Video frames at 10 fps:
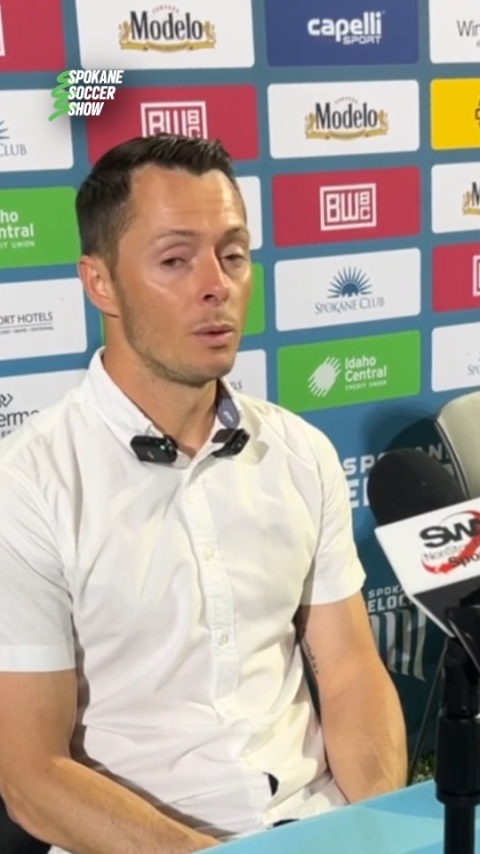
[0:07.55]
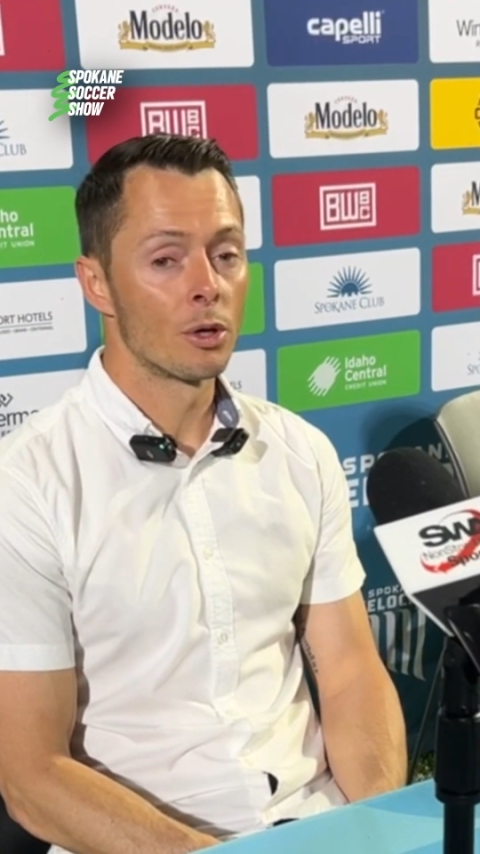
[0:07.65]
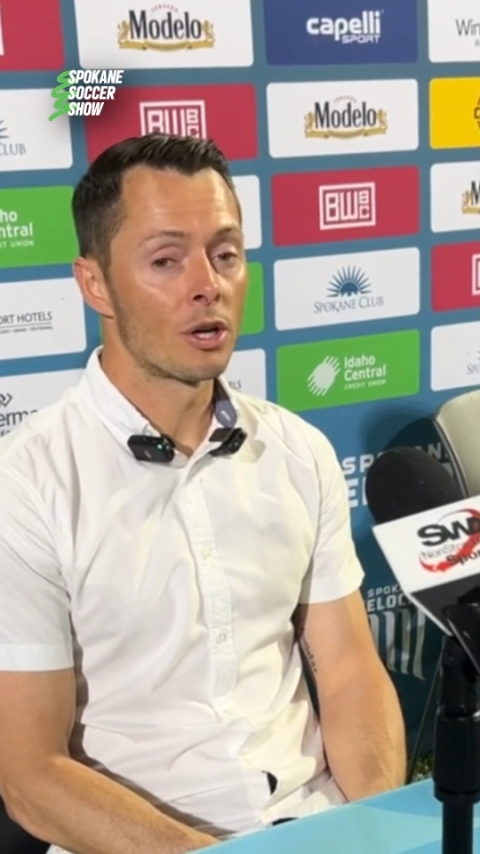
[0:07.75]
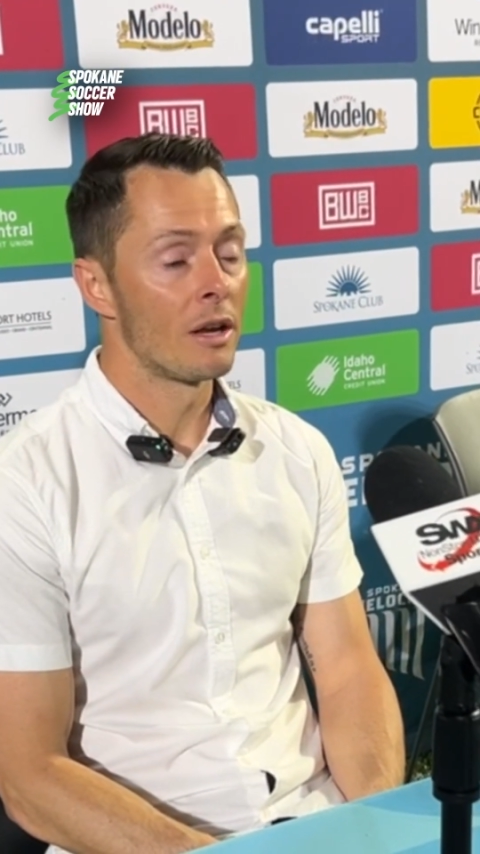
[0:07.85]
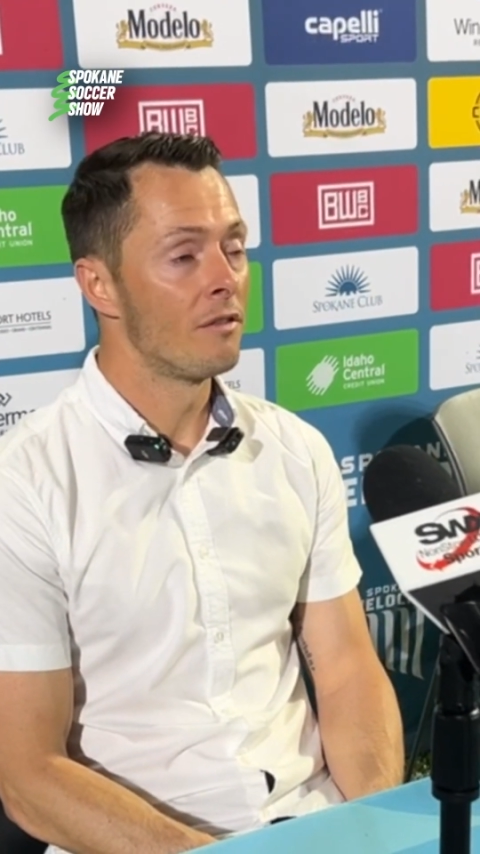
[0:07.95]
We
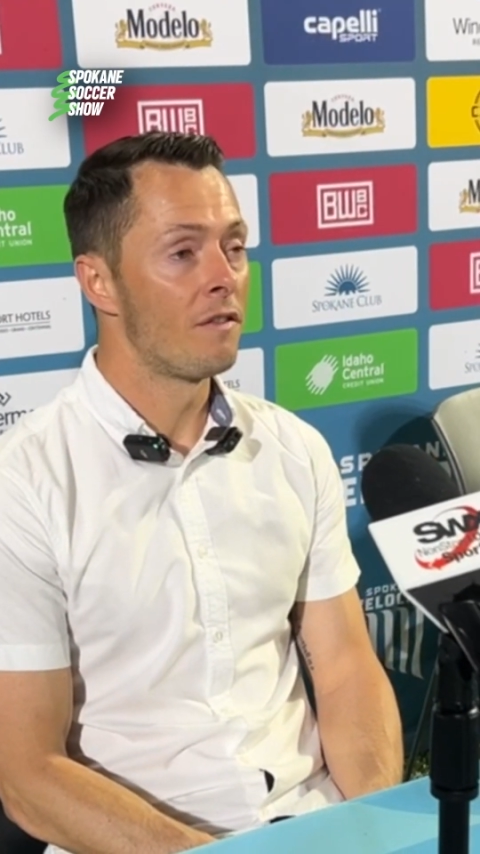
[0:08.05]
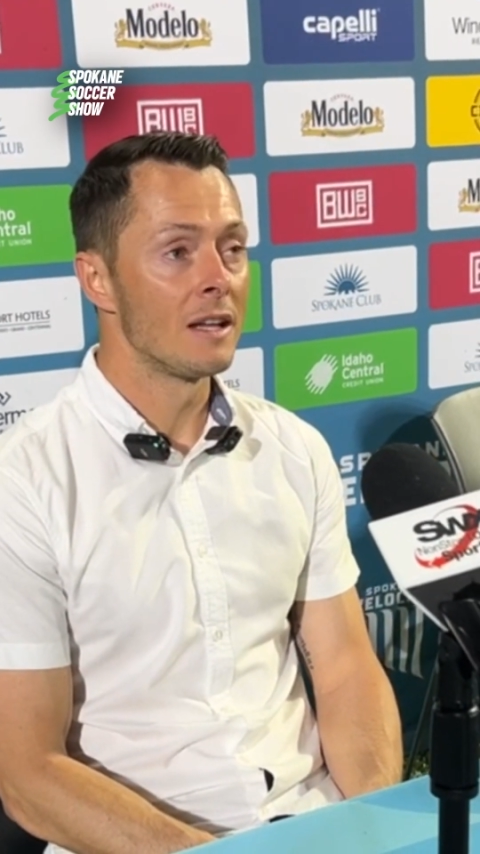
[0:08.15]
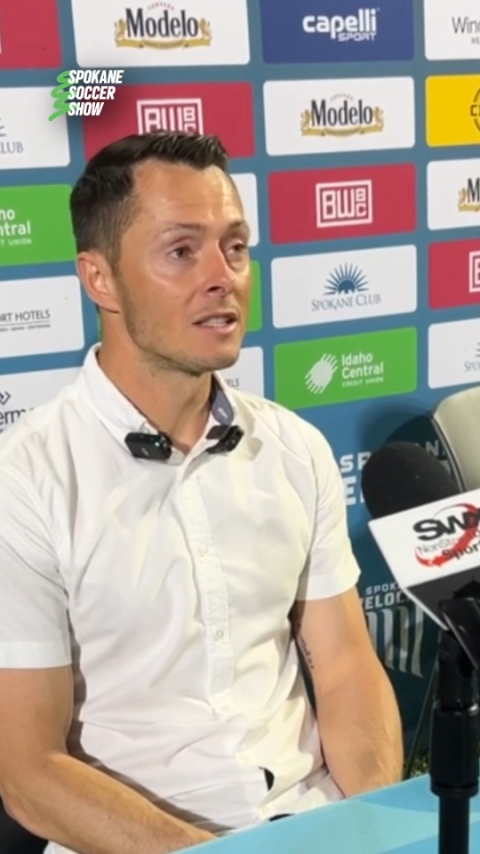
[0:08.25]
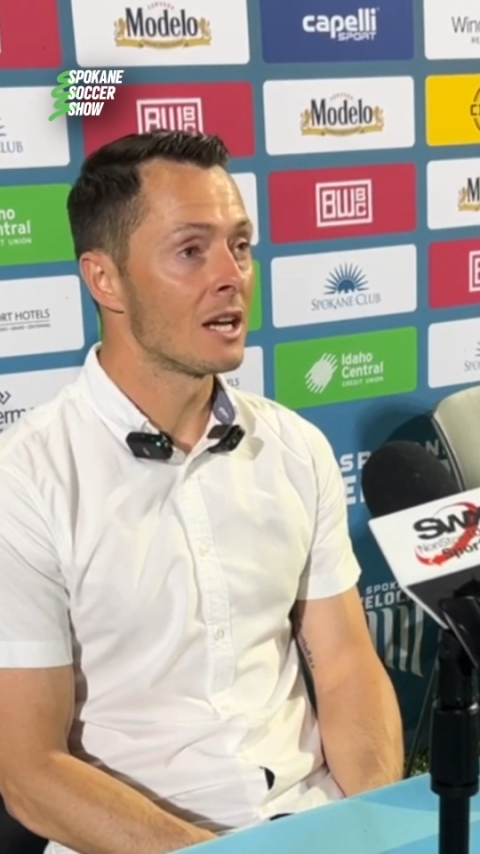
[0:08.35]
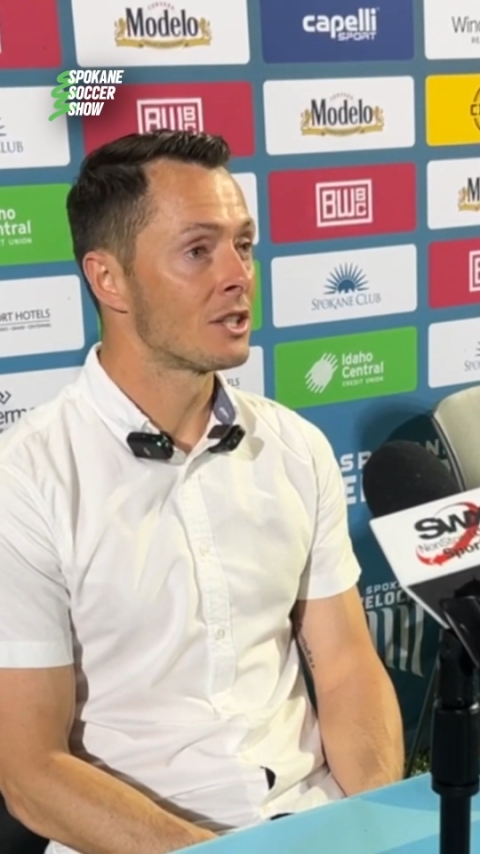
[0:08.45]
were creating
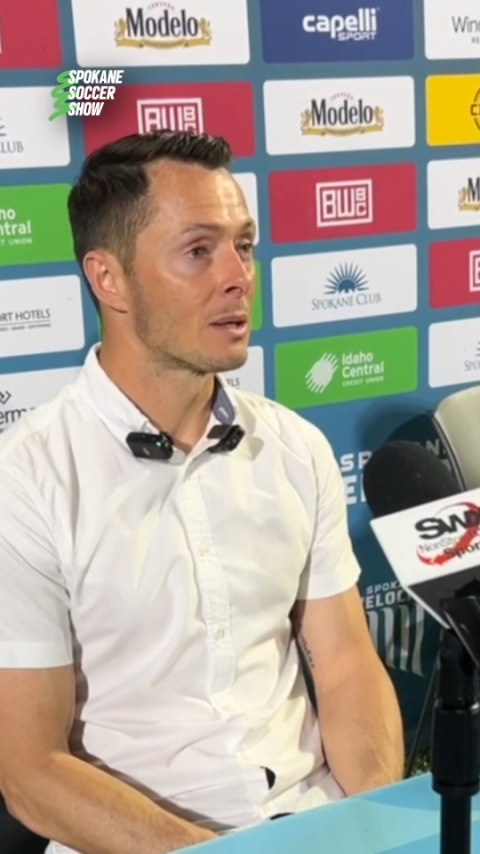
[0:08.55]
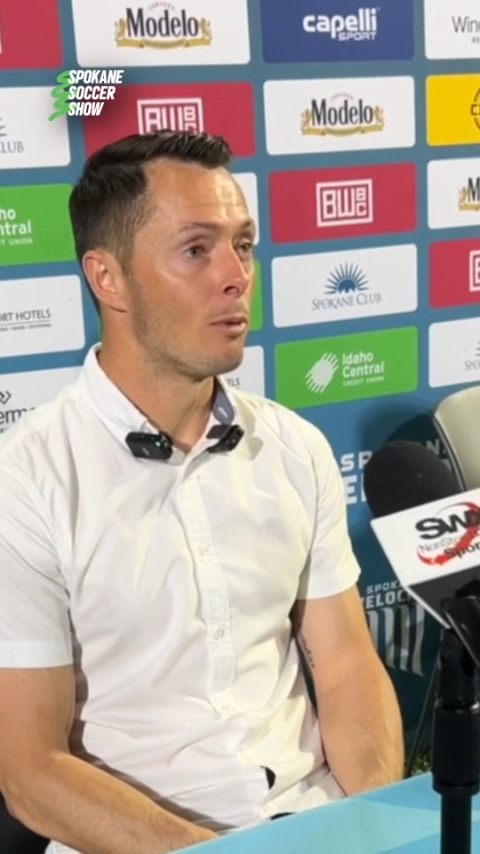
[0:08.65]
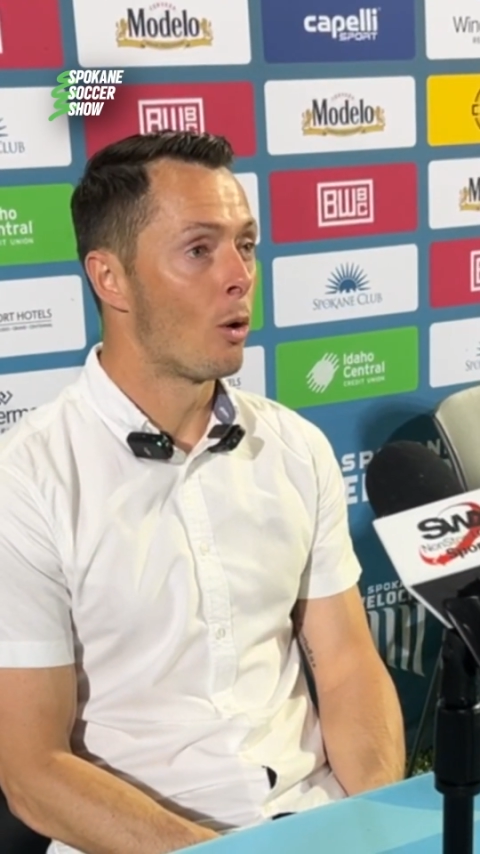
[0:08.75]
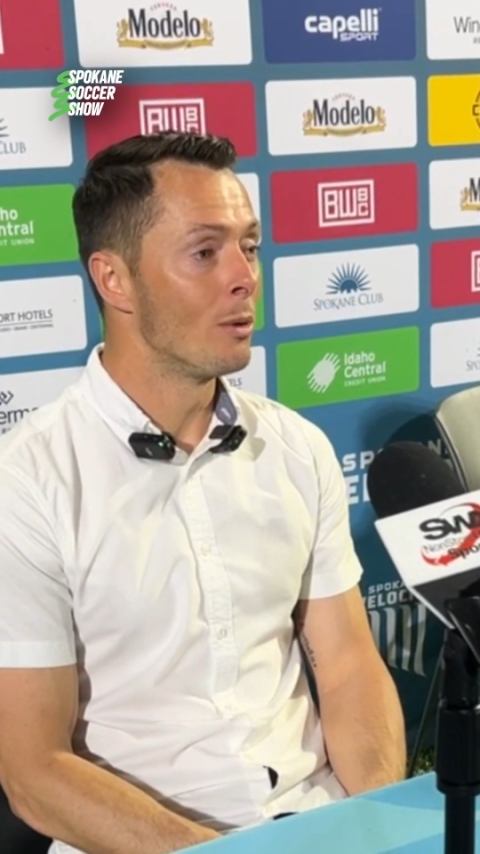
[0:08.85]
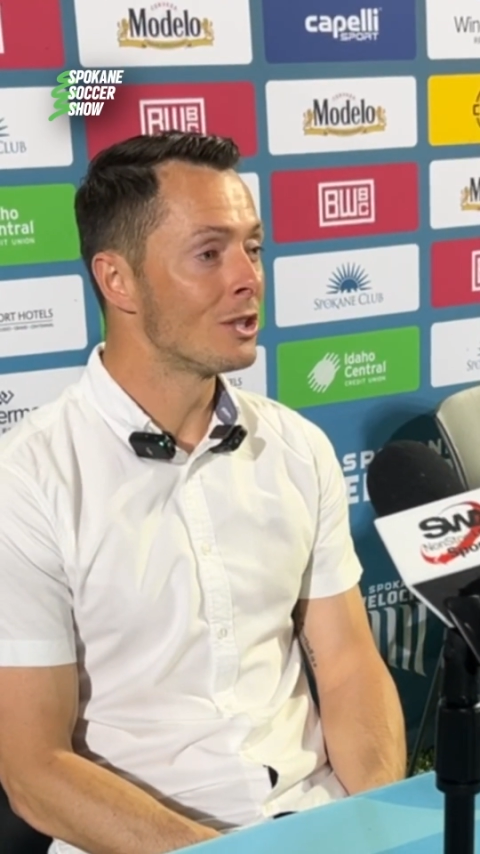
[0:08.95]
fantastic
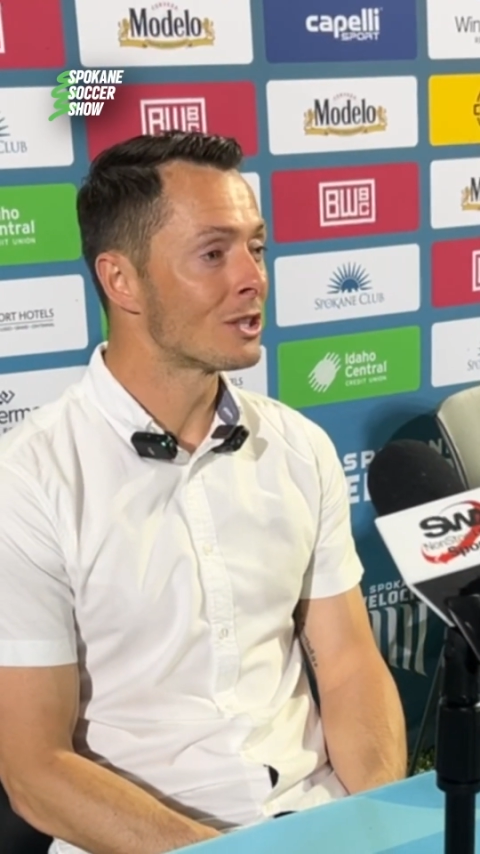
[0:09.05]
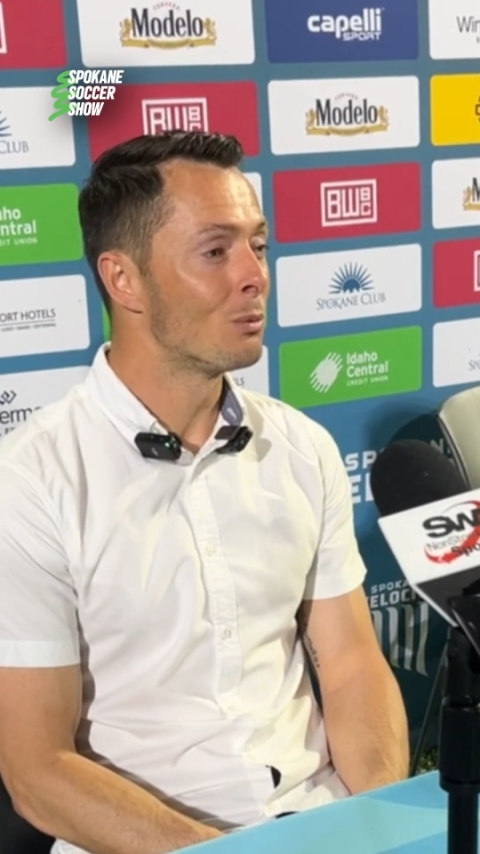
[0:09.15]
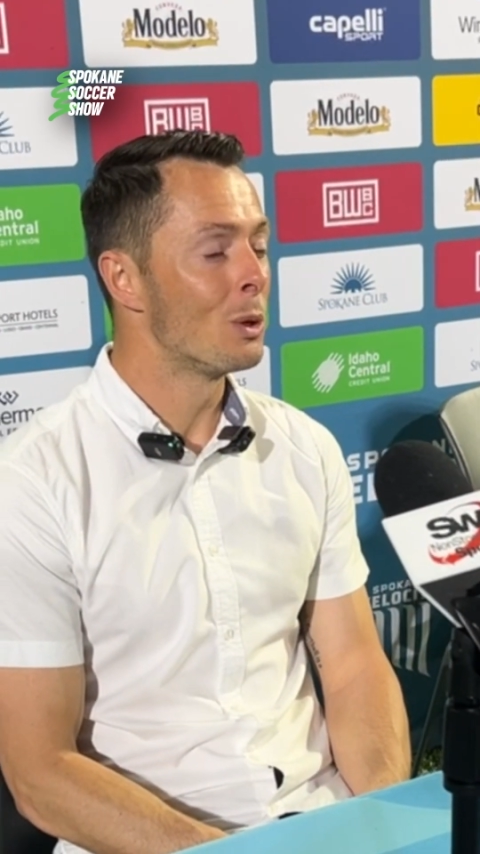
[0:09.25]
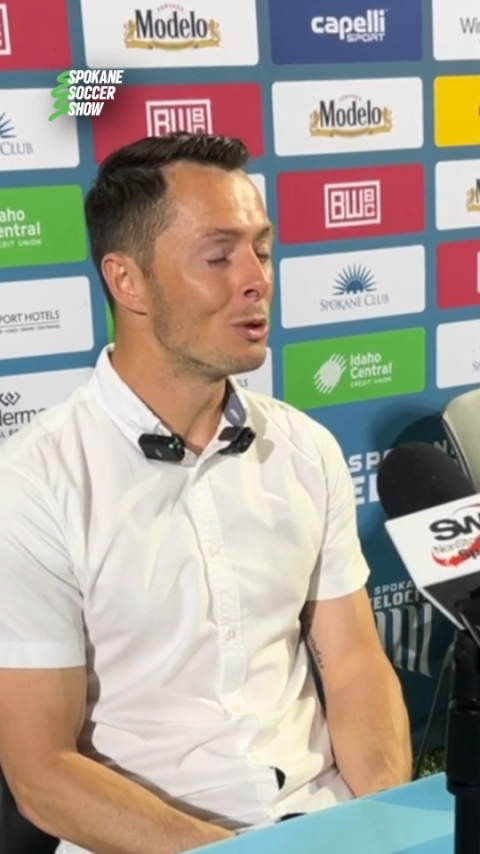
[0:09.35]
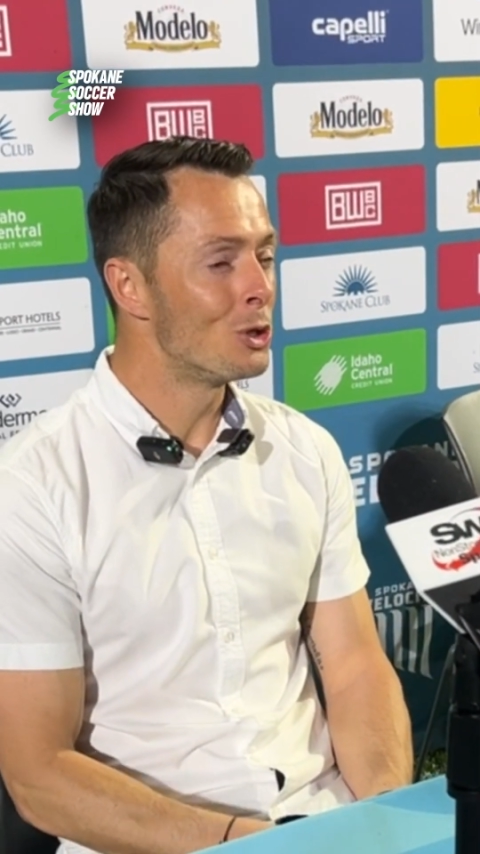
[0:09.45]
moments
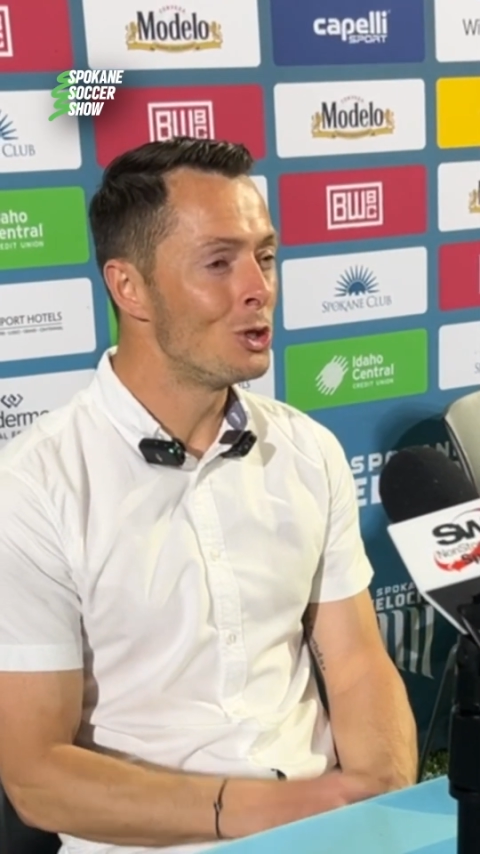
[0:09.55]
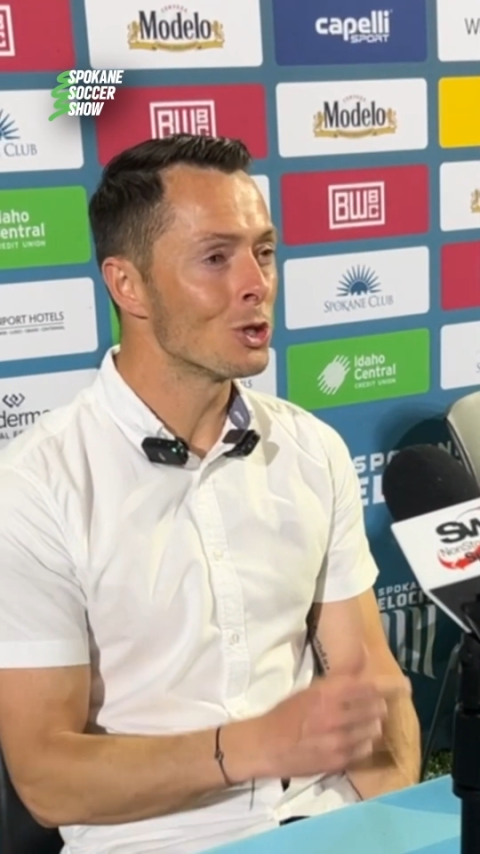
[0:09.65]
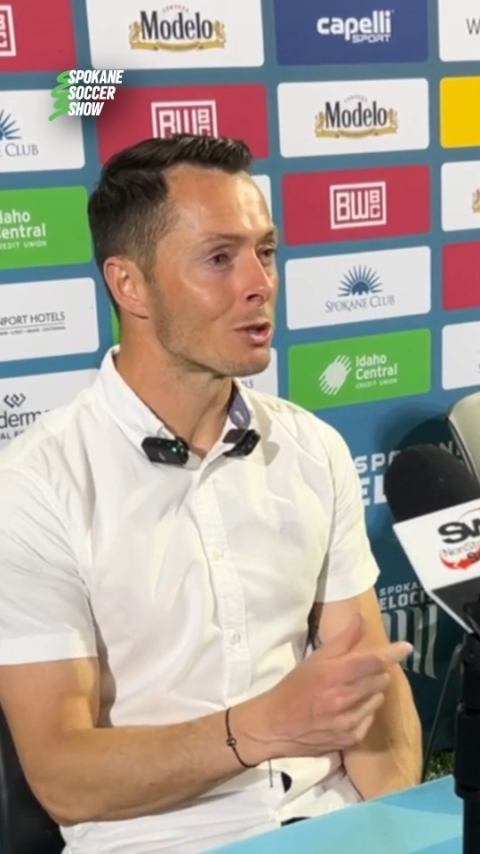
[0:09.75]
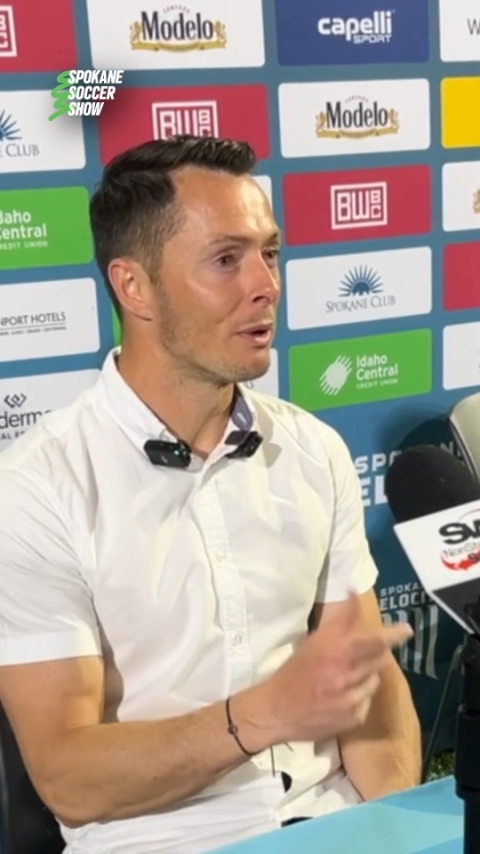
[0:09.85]
and we were just